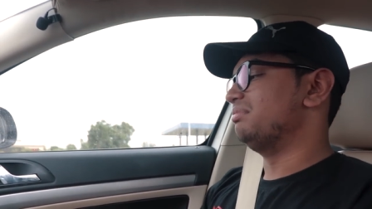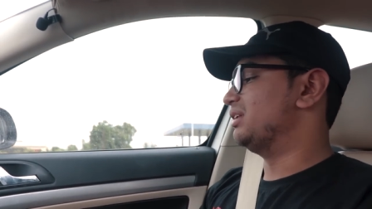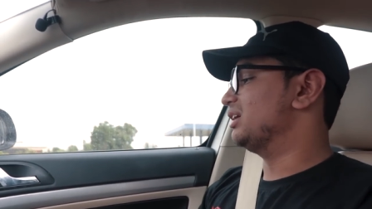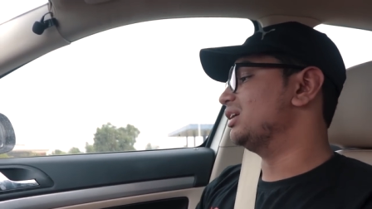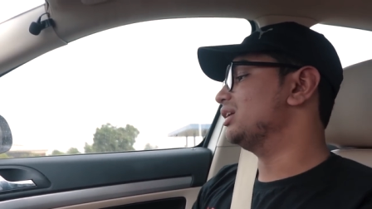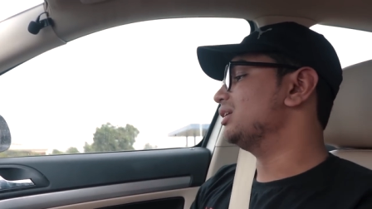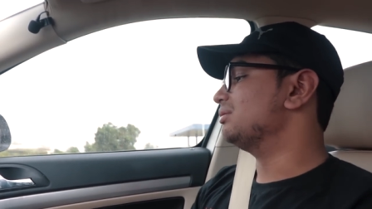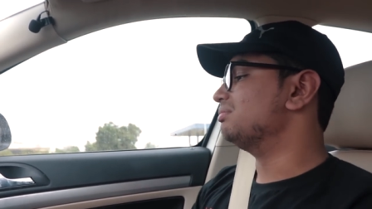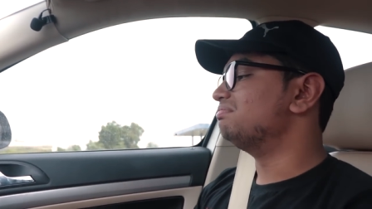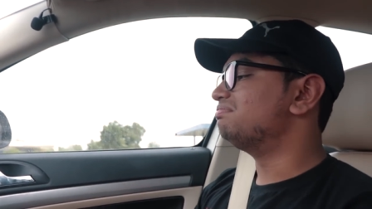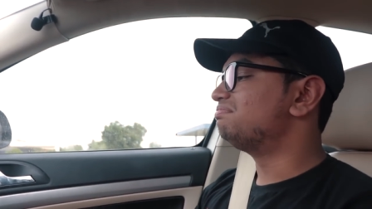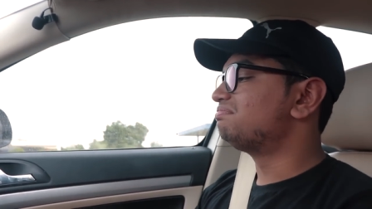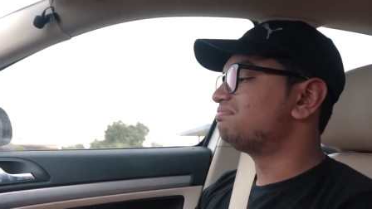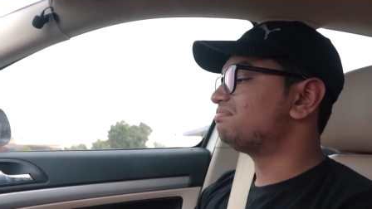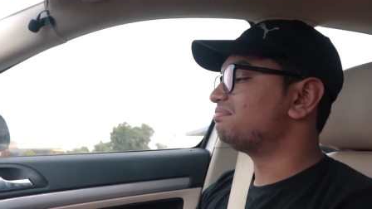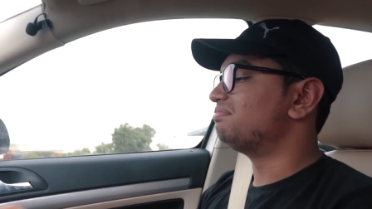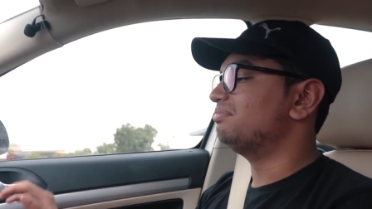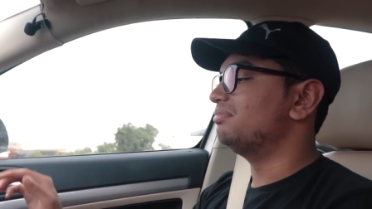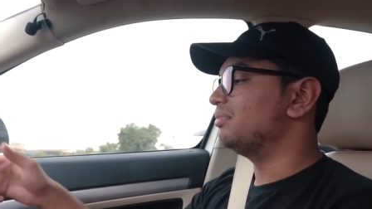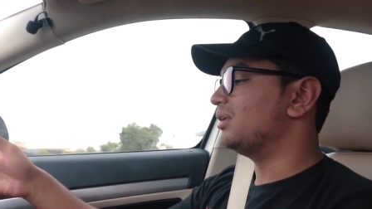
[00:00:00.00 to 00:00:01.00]
The
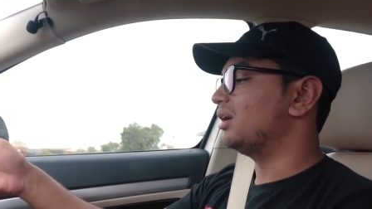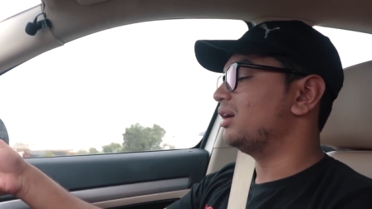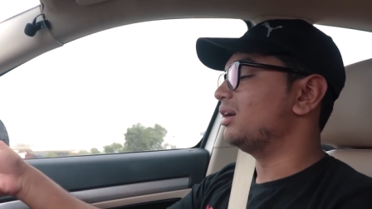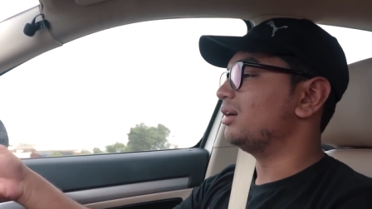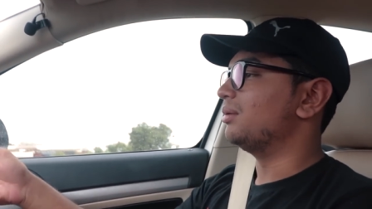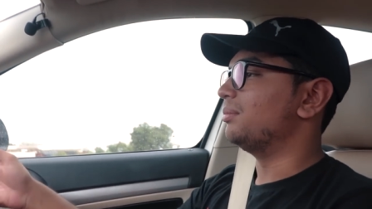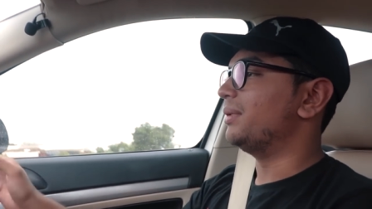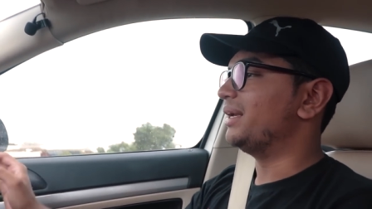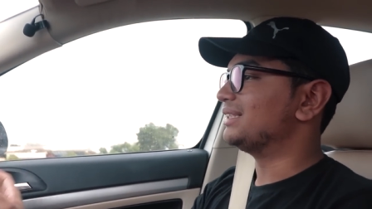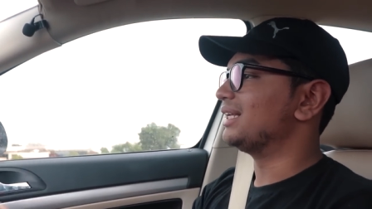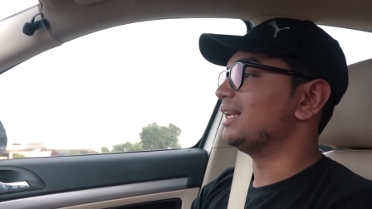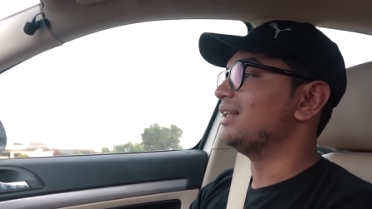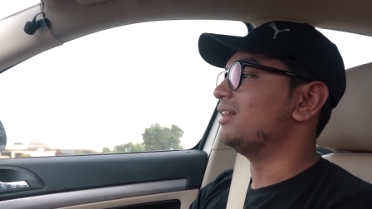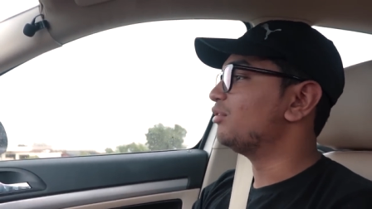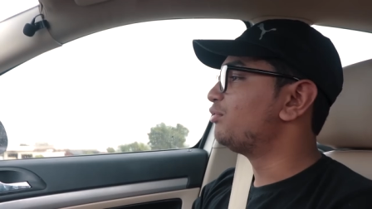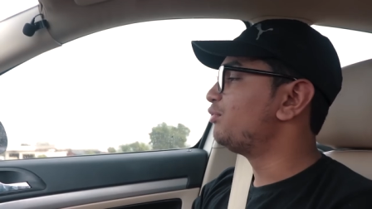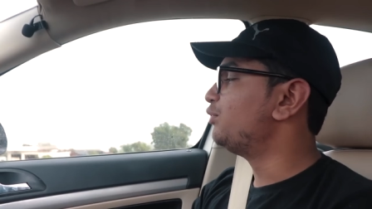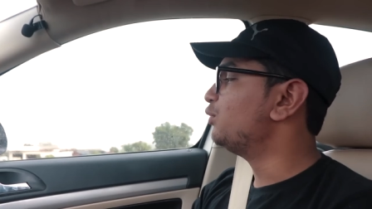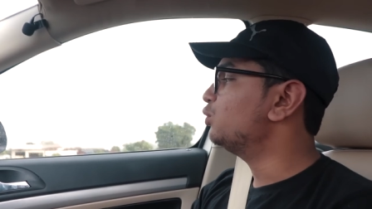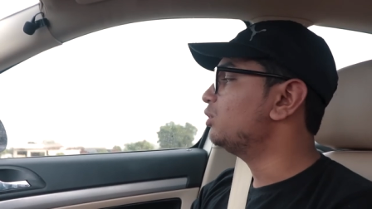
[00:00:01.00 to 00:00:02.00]
Uh, basically the
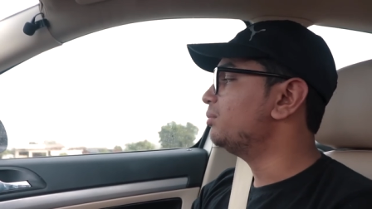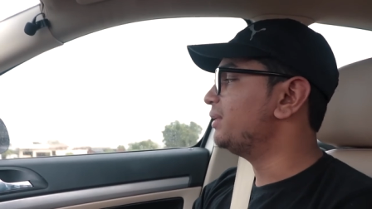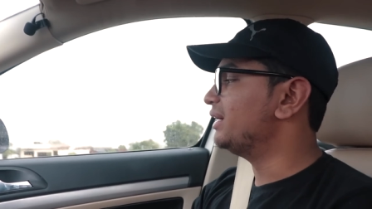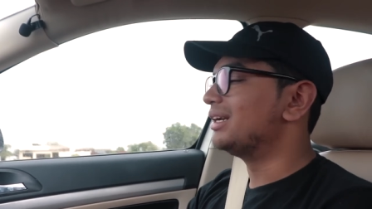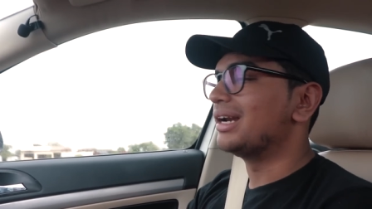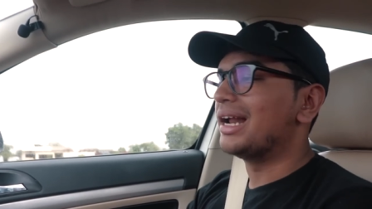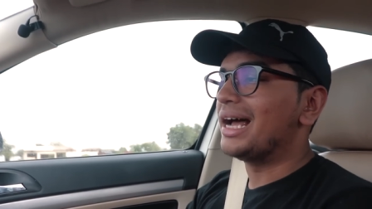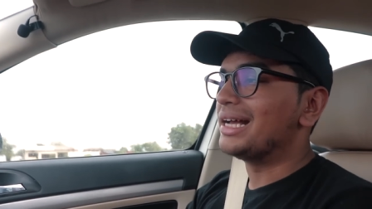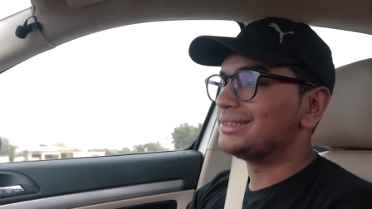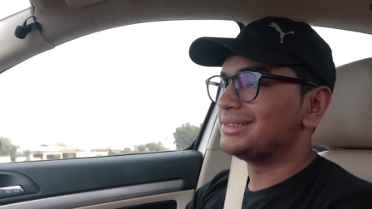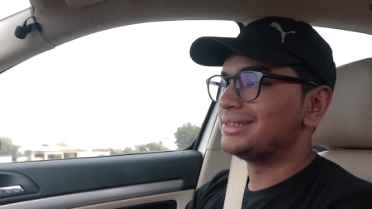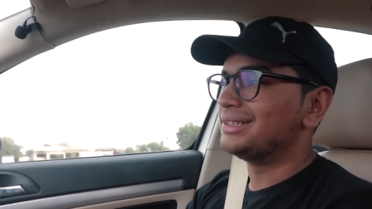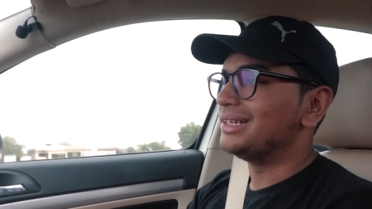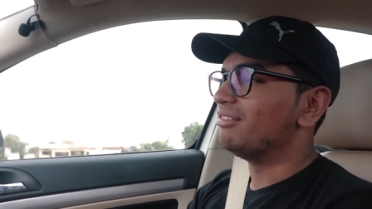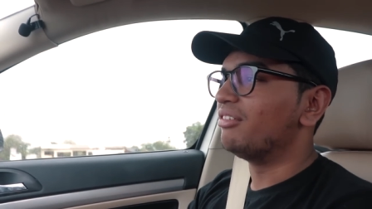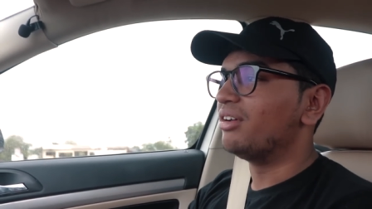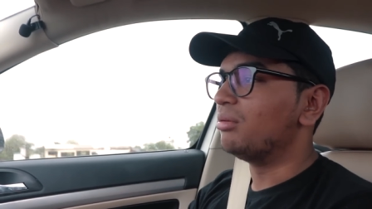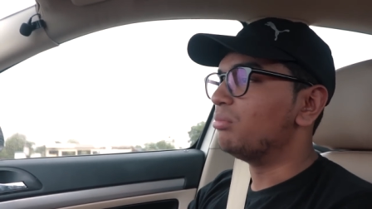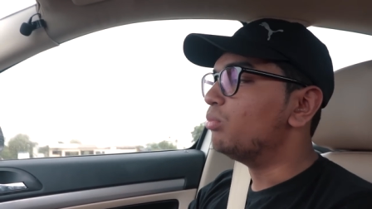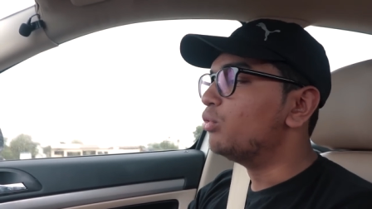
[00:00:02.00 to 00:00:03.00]
fuel meter hasn't
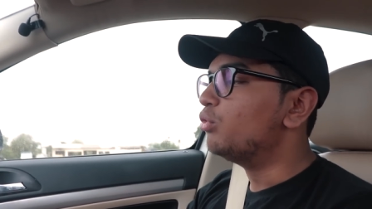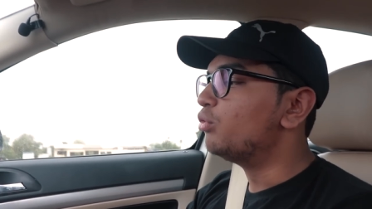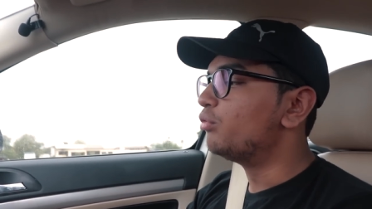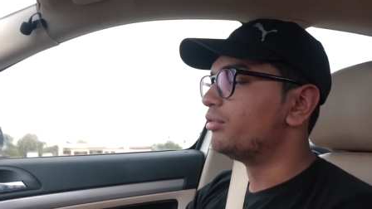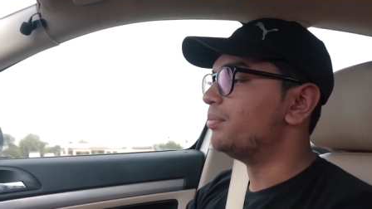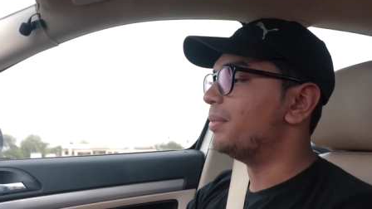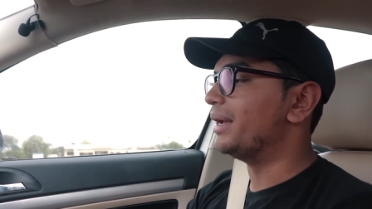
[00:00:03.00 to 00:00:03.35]
even moved.